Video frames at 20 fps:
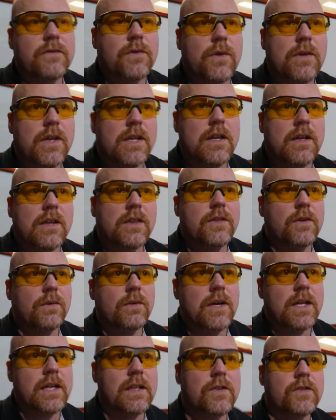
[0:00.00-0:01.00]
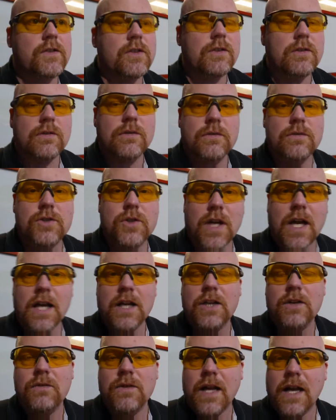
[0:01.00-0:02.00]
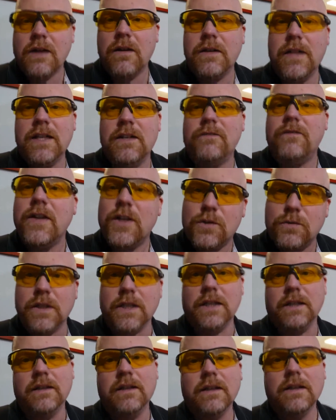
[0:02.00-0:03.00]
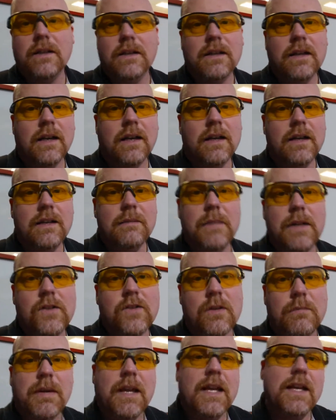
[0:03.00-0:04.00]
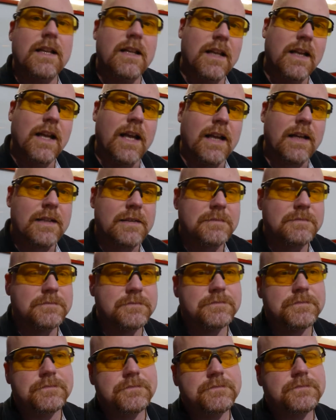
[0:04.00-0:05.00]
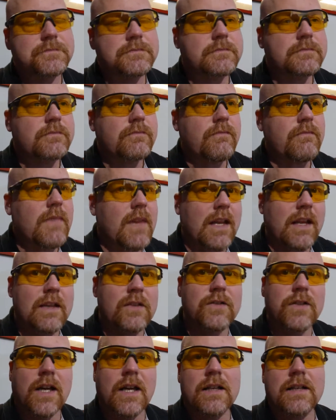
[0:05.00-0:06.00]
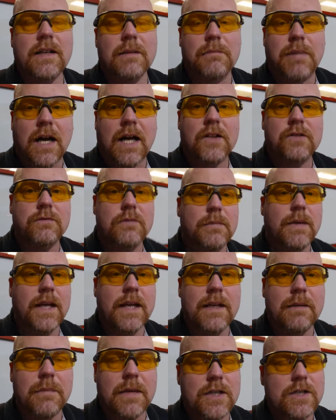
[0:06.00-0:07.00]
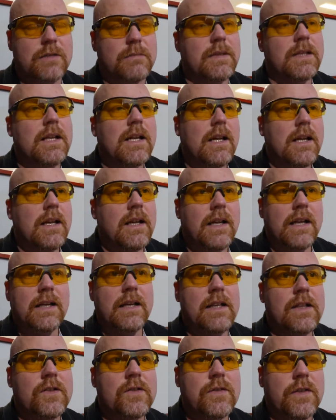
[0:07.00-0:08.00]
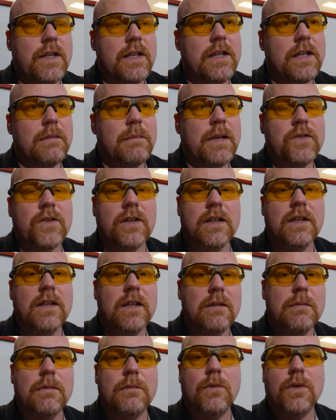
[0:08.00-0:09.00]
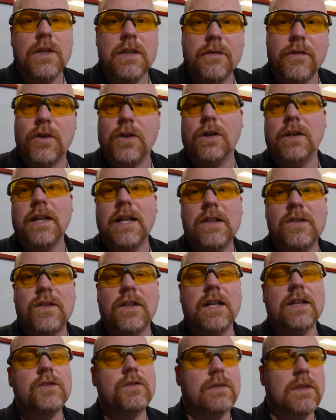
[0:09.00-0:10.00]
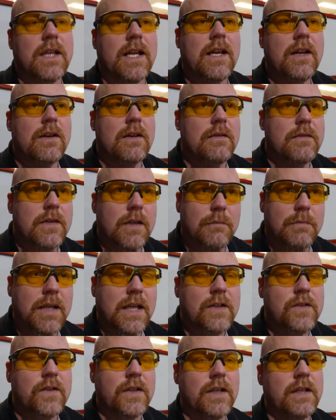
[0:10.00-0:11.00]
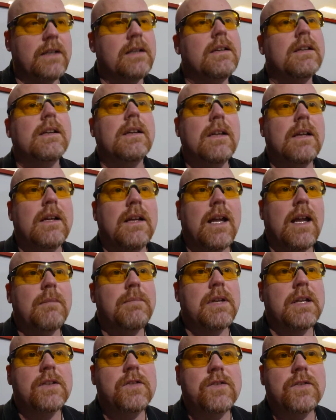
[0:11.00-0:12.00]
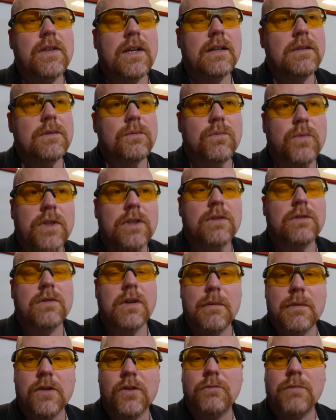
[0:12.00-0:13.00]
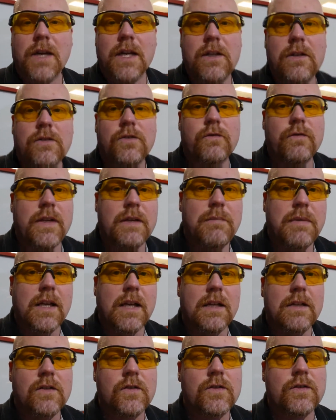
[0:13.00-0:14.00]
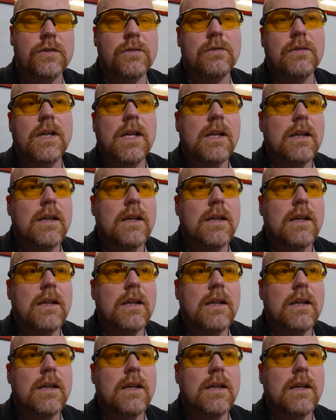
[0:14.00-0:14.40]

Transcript: for the authorities to track you down individually. It makes it a pain in the neck. It's not impossible by any measure, but it makes it a little bit more difficult and adds an extra layer of complexity. And plus, real criminals might use VPNs to